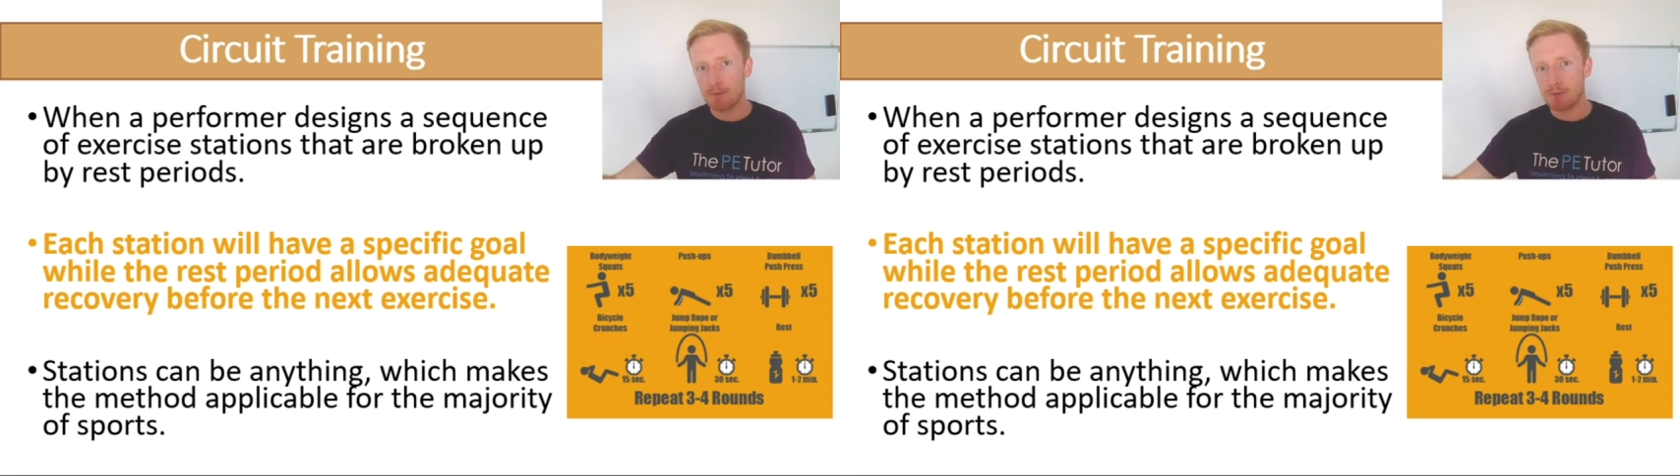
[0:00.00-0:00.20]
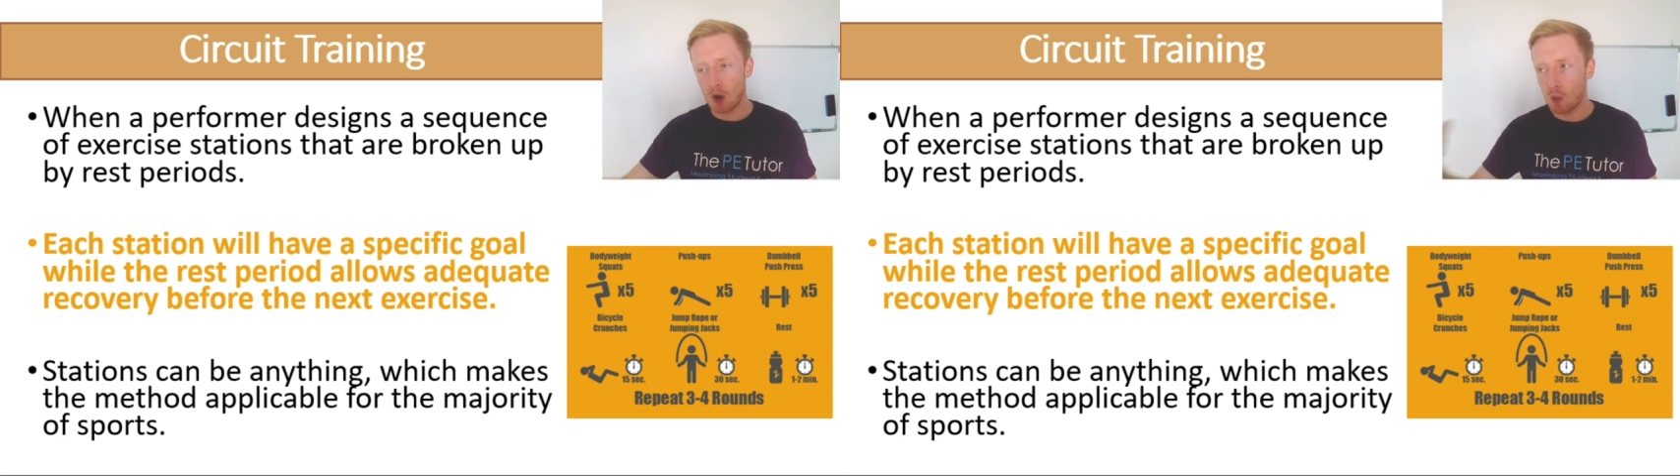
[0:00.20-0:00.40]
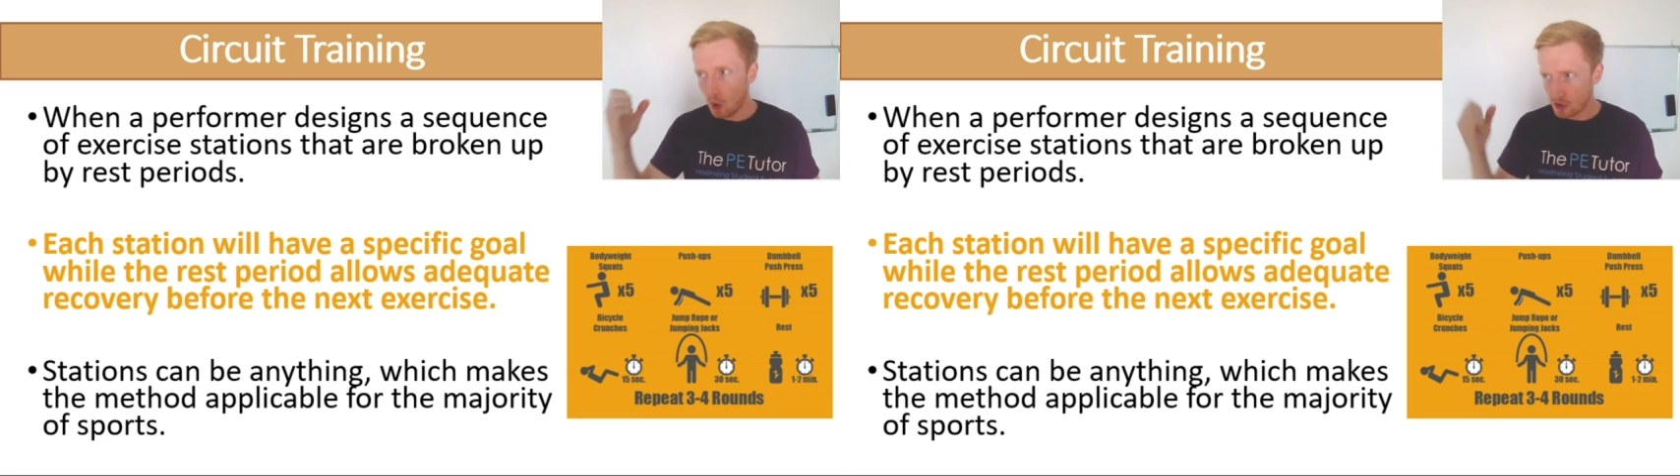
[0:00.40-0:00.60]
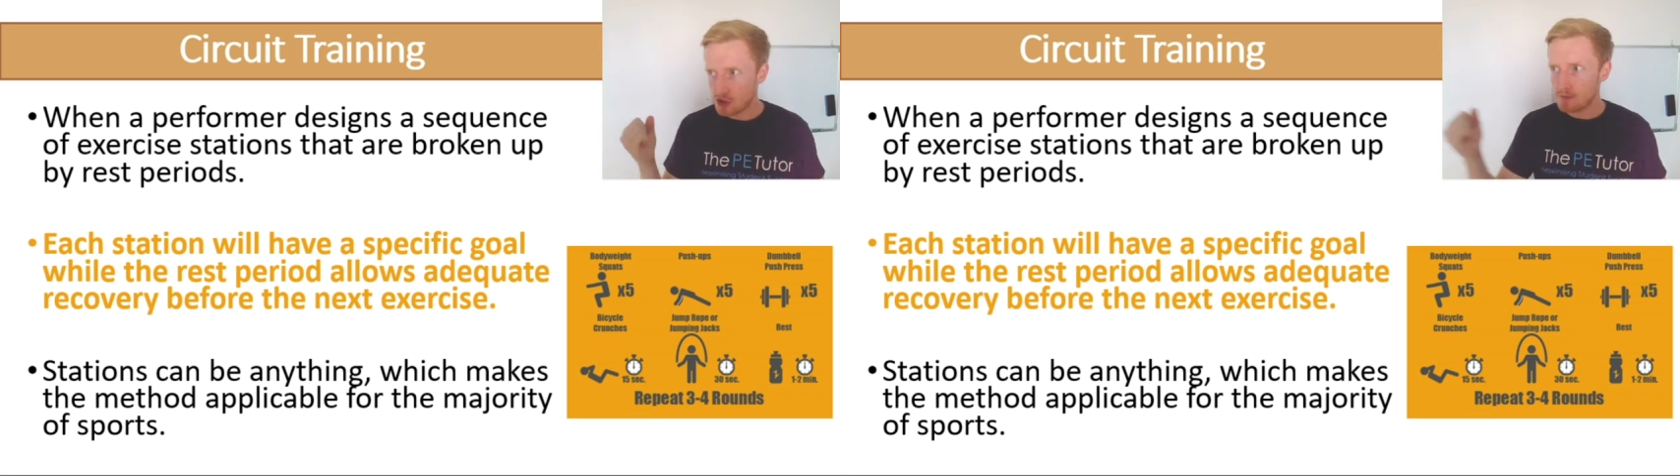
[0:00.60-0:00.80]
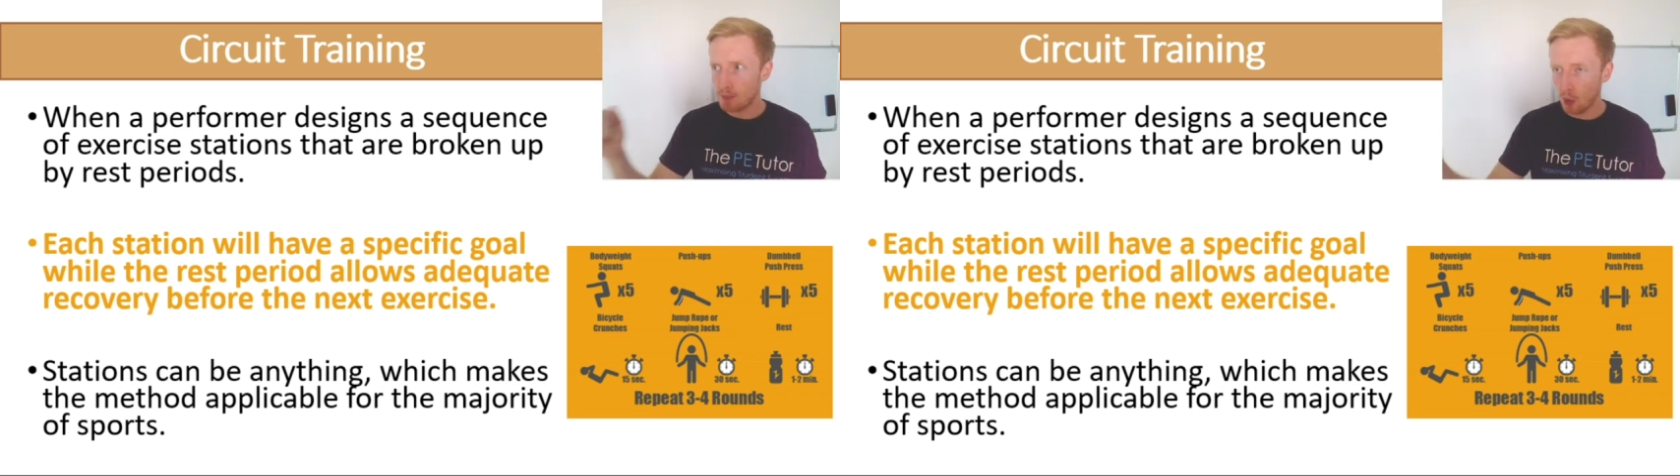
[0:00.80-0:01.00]
Now, what
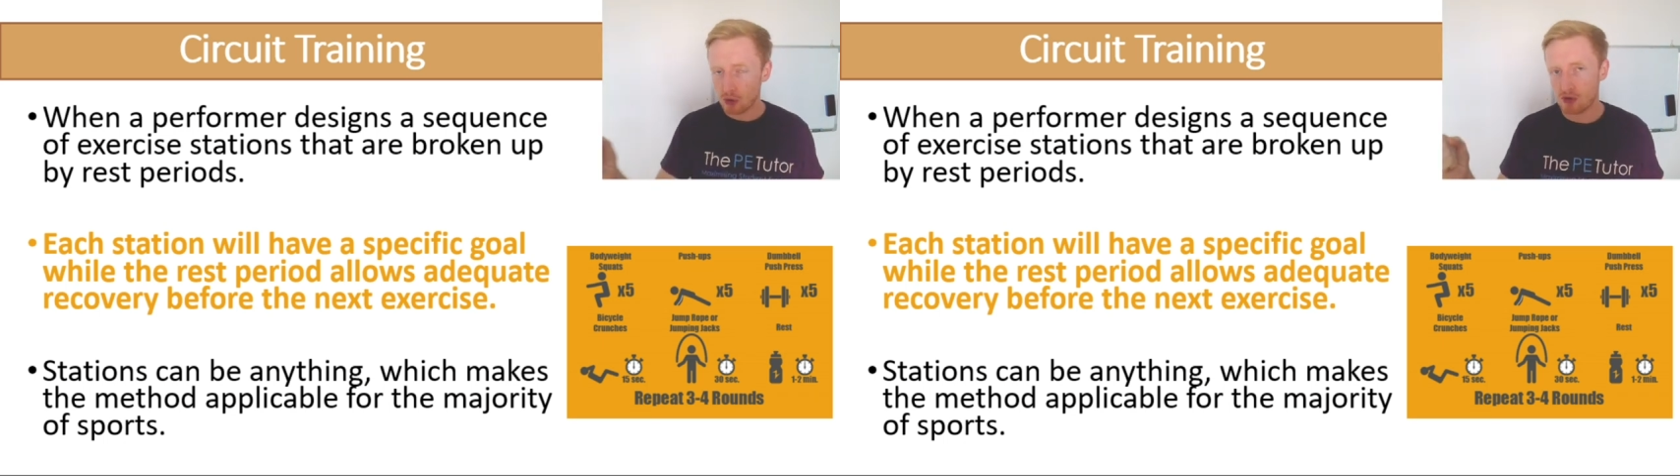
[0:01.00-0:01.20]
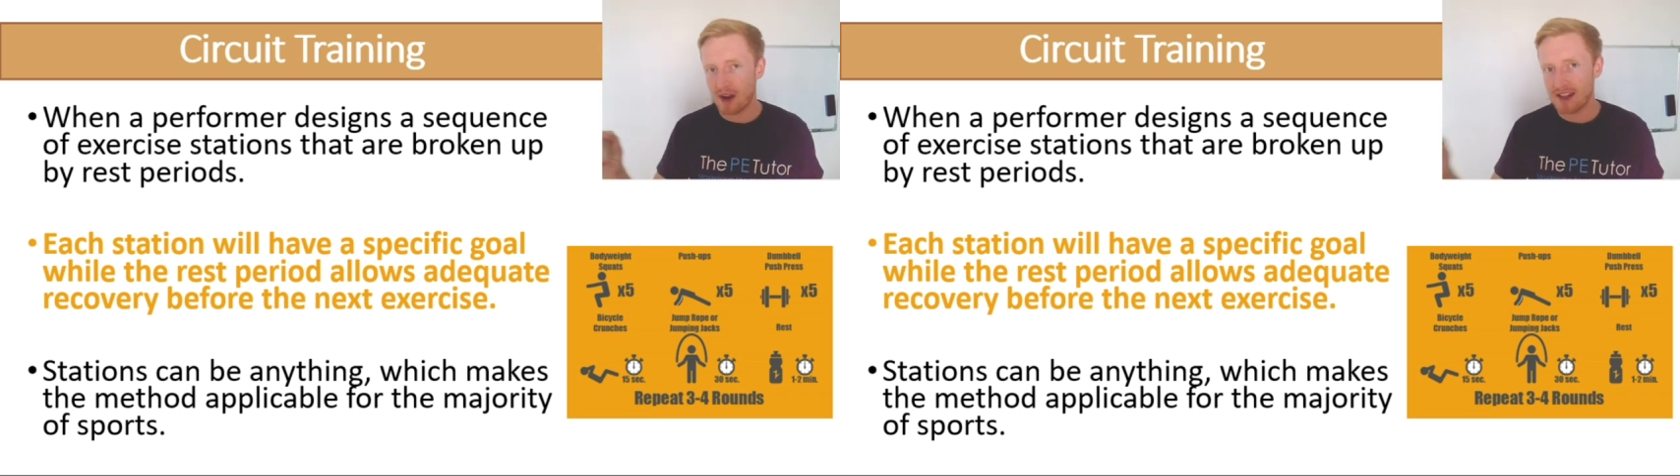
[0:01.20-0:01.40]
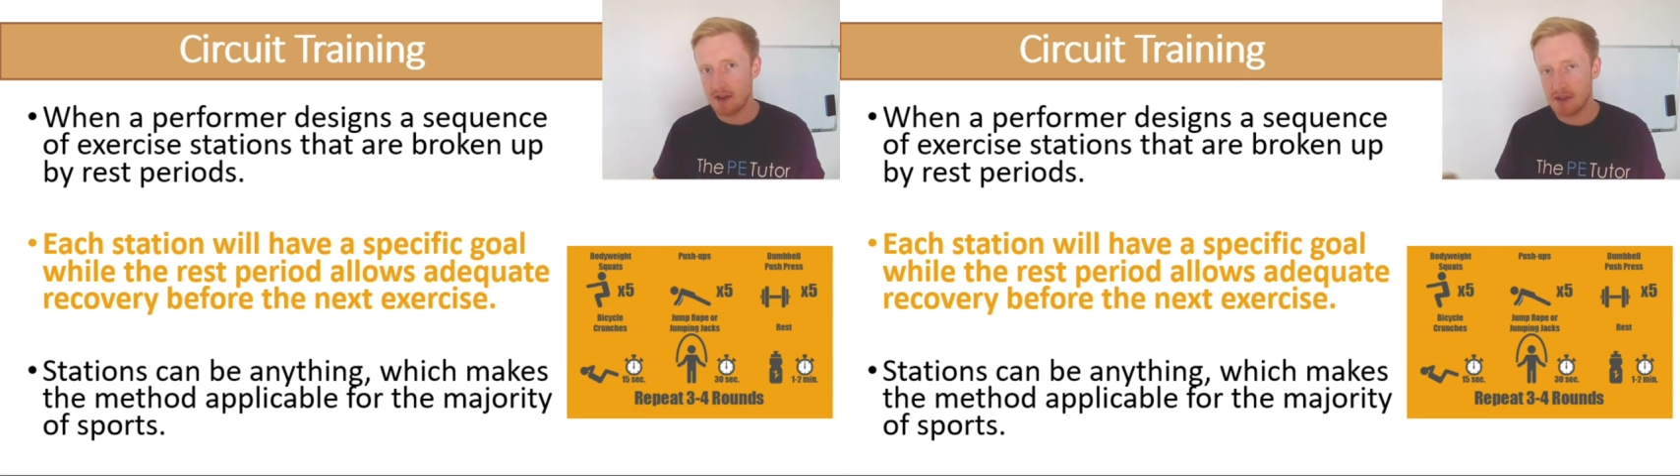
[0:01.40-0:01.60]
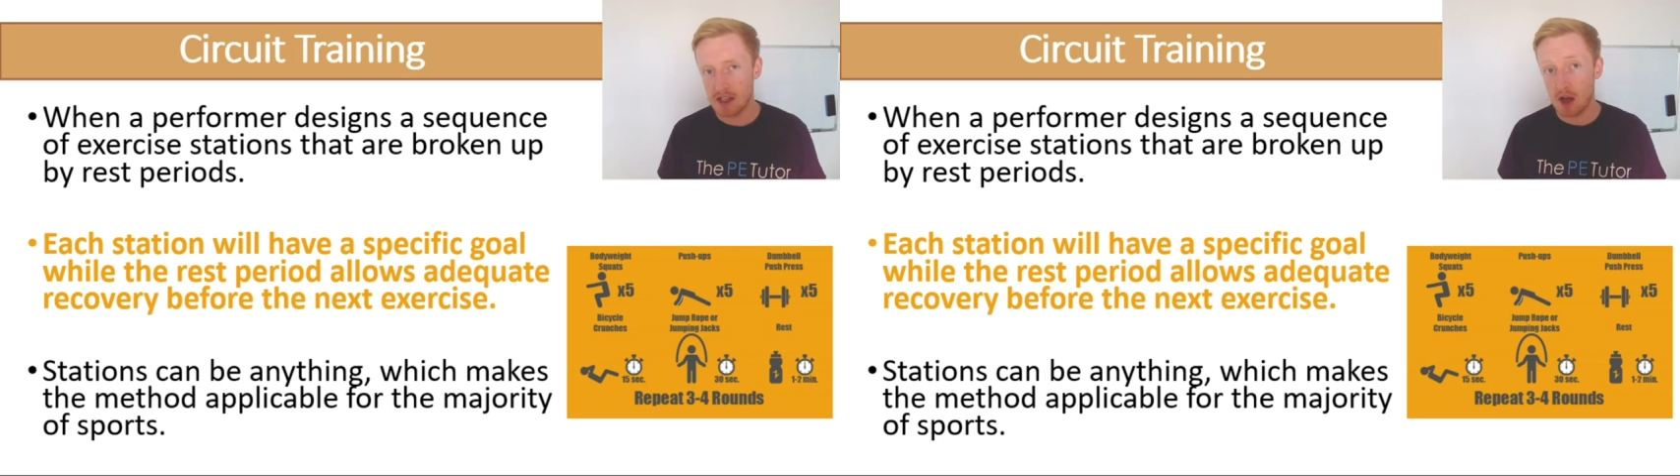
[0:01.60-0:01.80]
sport or activity